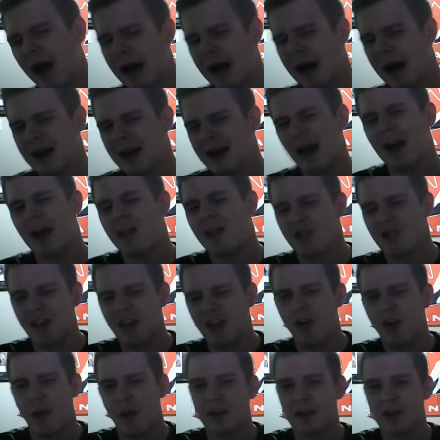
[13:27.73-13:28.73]
just didn't know
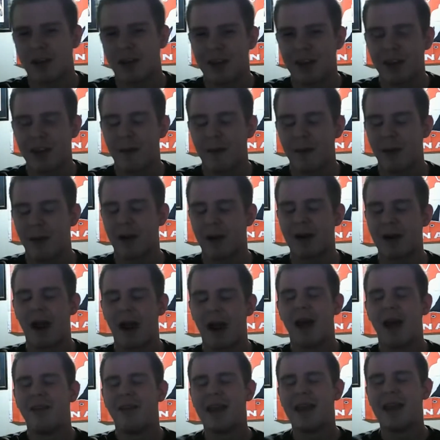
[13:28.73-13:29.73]
what to think about it.
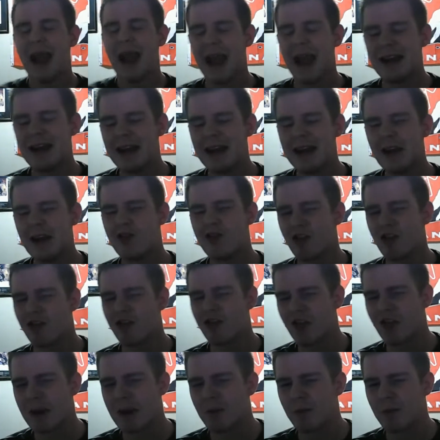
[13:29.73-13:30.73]
The ending just
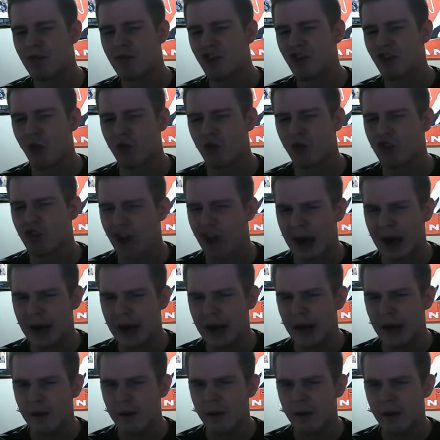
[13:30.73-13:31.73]
seemed so sudden,
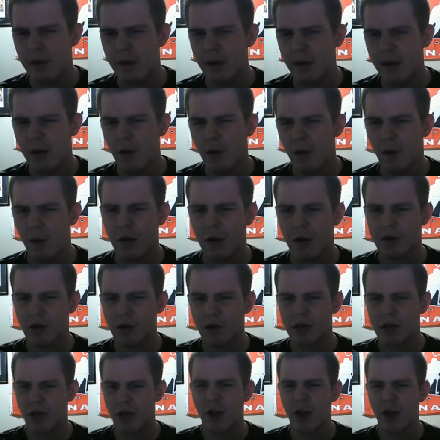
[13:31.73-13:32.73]
where you
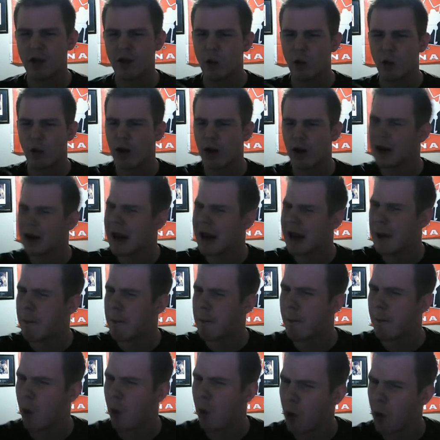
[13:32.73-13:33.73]
thought you were going to get
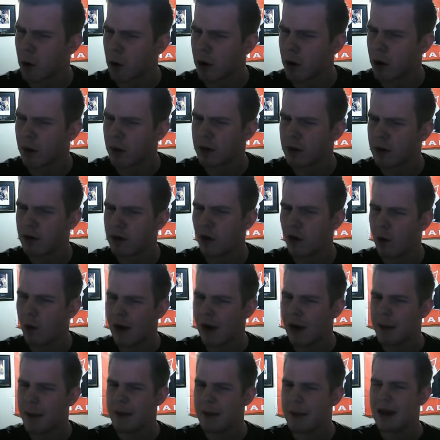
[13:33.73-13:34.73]
more. You know what I
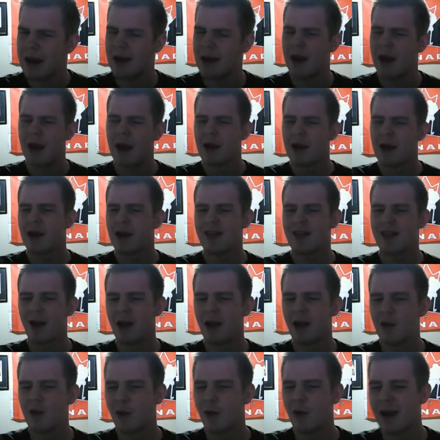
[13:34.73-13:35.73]
mean? You thought
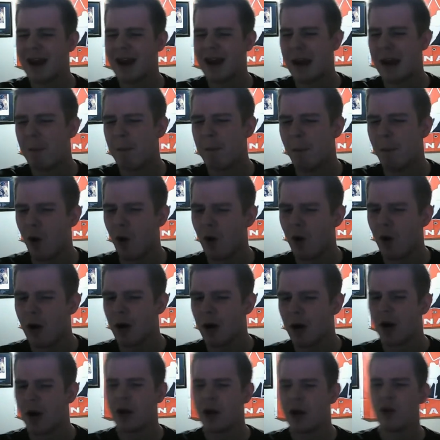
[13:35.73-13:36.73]
you were going to get more.
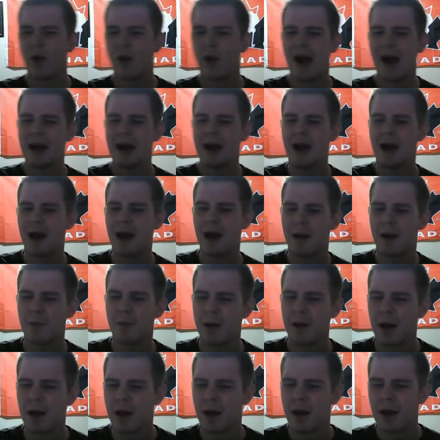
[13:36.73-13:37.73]
You had
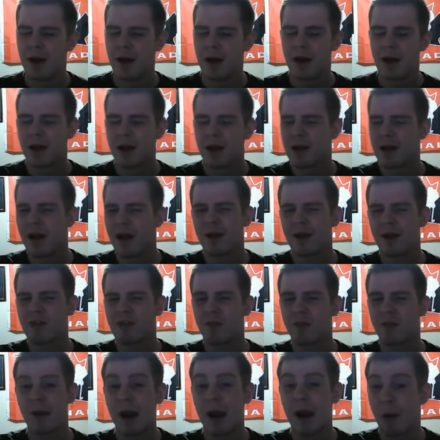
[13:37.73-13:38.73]
the
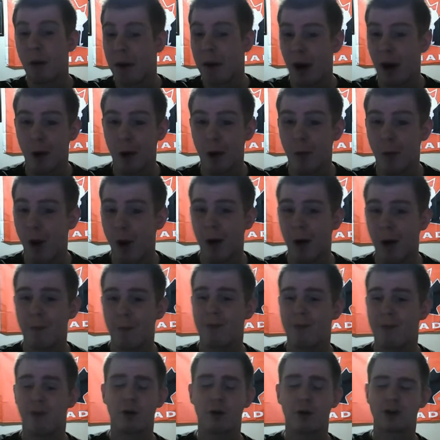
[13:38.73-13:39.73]
spin-out powerbomb
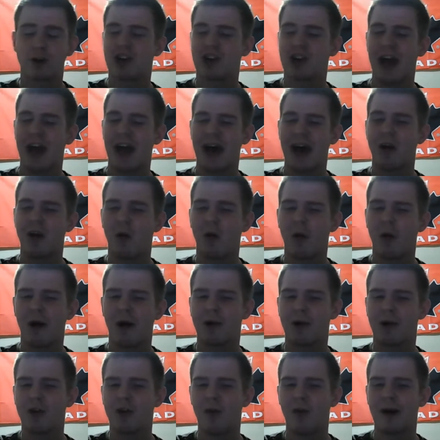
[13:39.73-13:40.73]
for Shadow, where
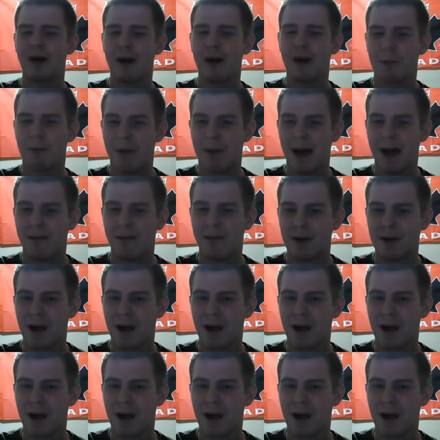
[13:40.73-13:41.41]
you ended up having